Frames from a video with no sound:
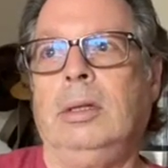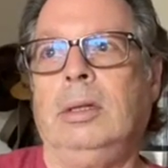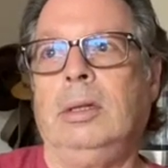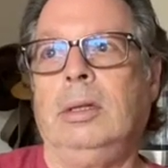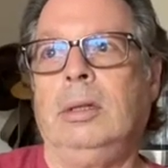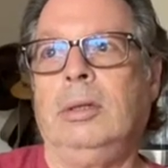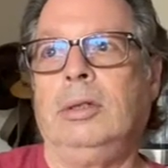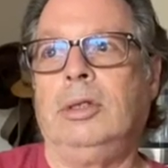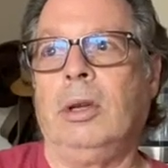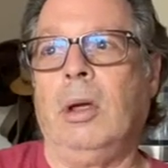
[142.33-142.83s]

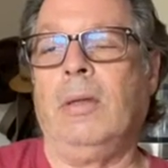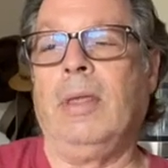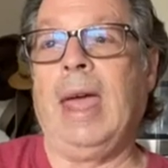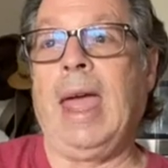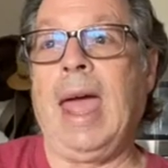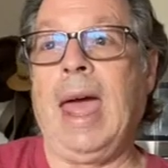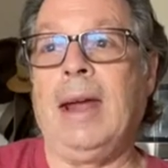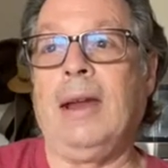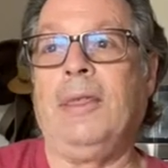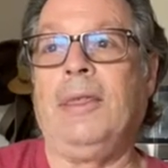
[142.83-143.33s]
So they
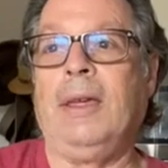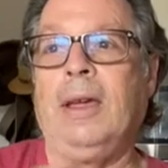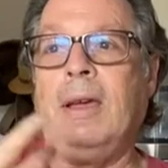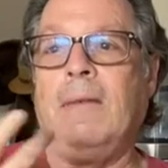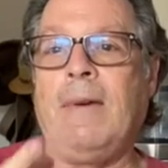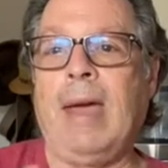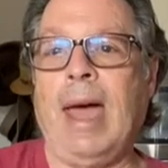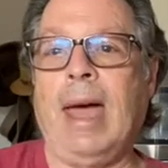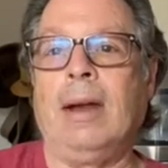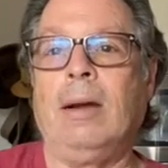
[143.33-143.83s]
had to think of
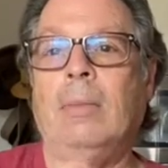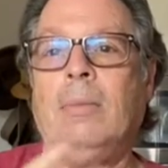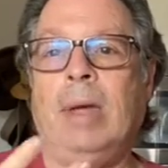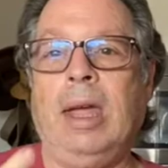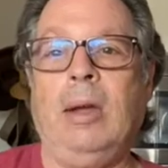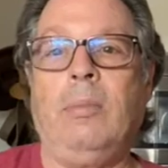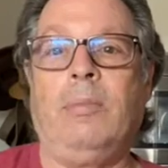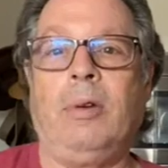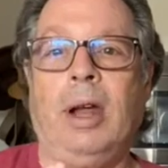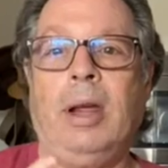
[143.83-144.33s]
how to
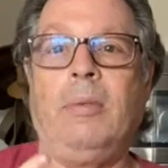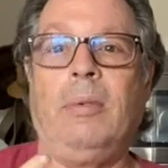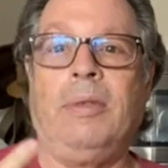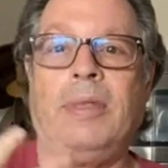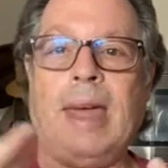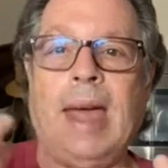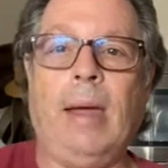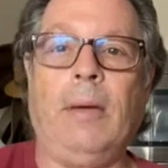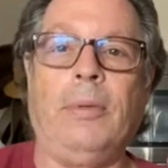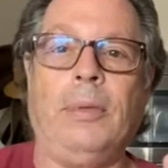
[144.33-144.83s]
make bread
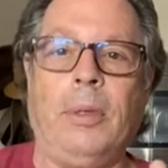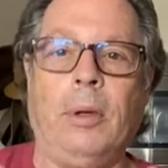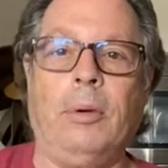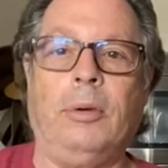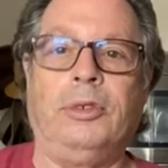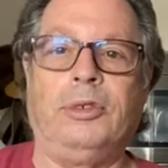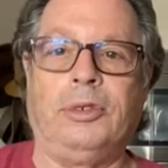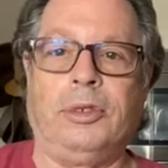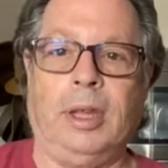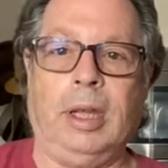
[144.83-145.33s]
without
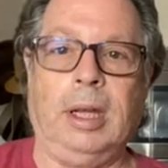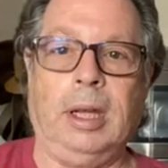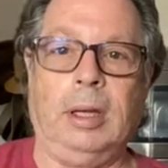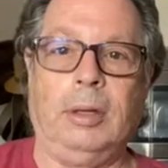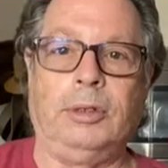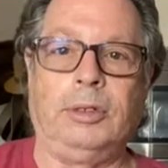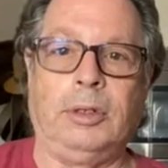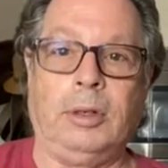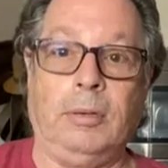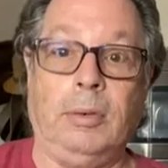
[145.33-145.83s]
those
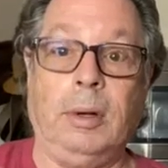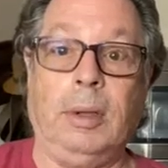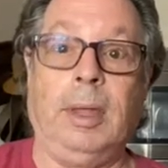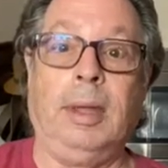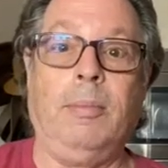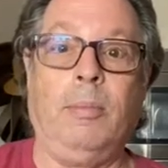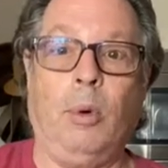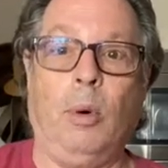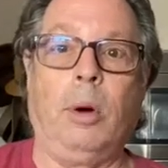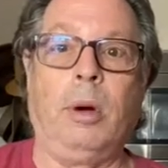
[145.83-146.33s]
things, the really
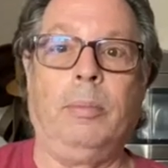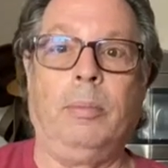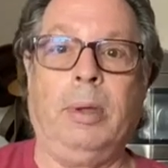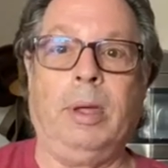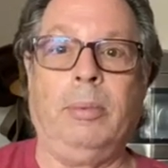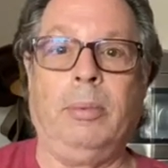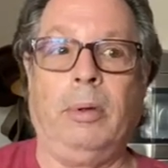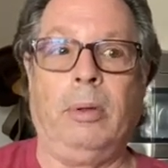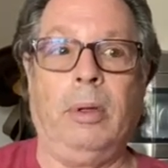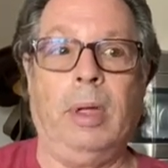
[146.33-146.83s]
poor
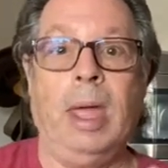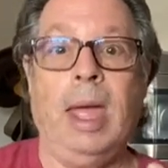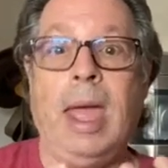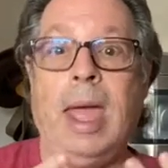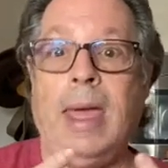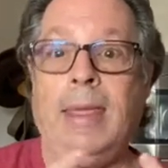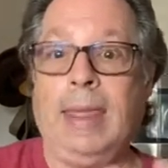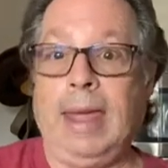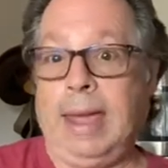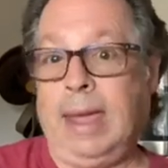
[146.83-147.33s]
people.
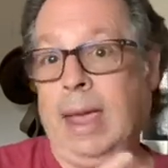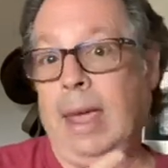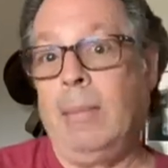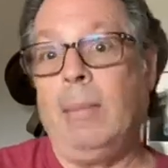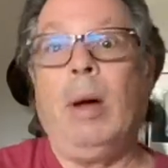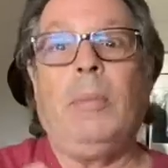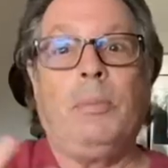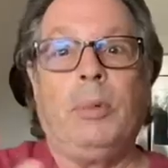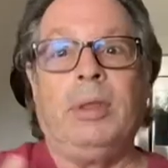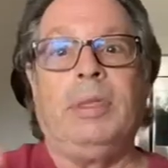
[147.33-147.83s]
And they came
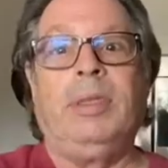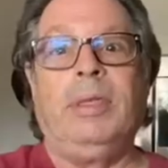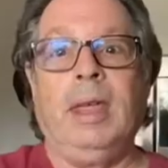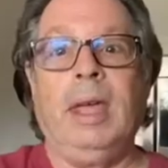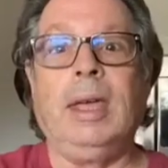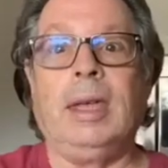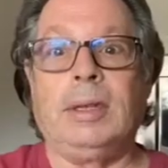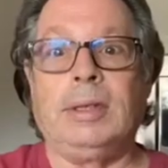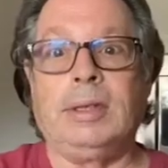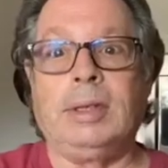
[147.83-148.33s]
up with
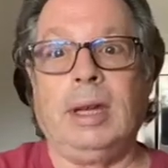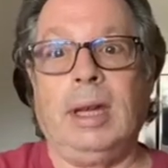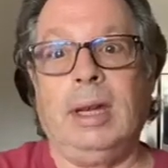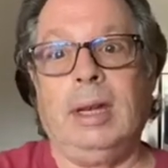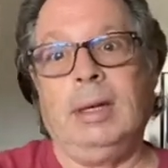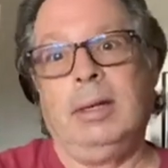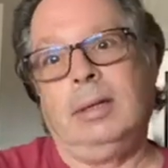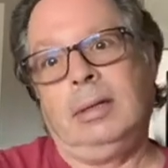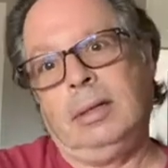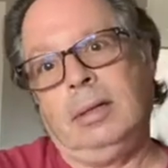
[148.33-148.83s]
this,
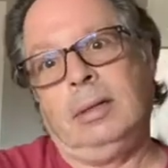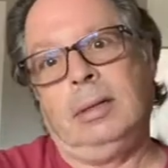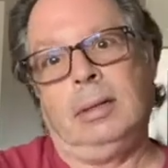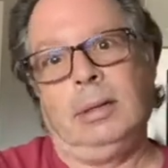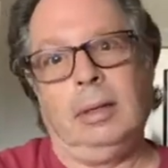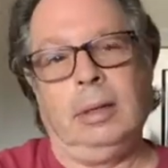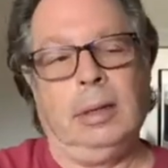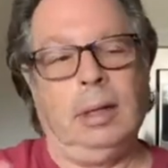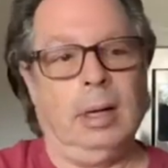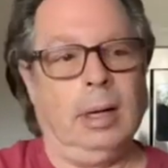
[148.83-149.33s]
and,
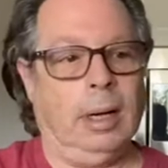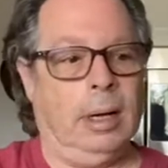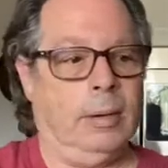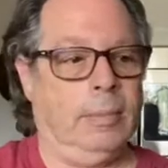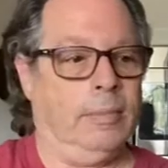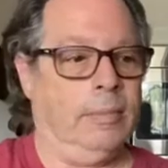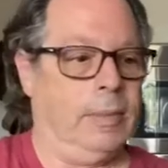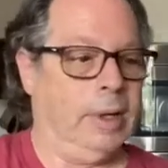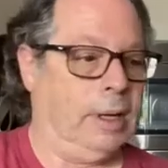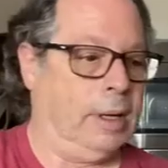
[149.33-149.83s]

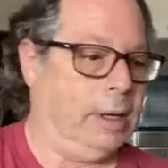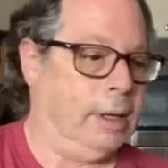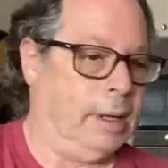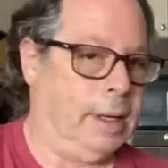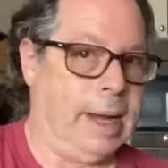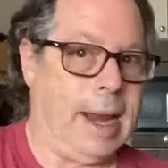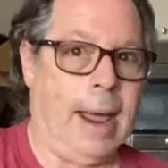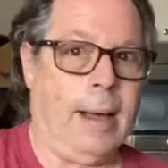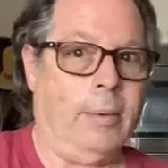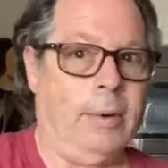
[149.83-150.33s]

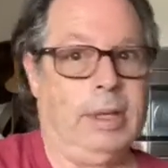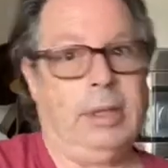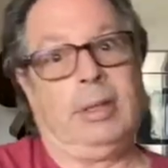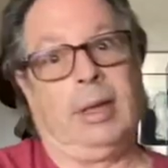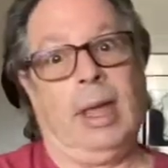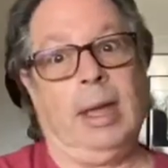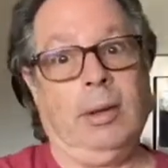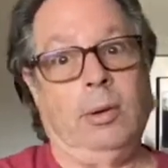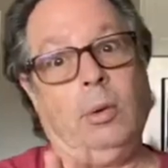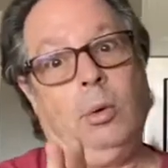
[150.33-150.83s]
now it's
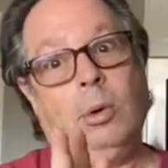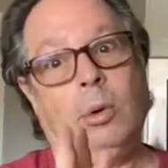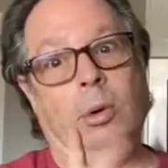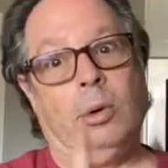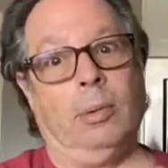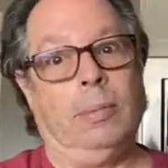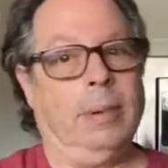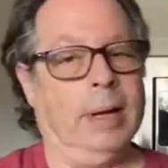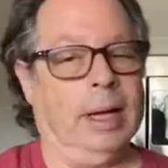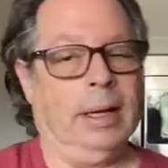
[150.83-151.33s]
like, ooh,
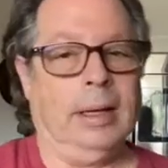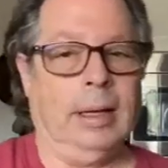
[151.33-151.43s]
but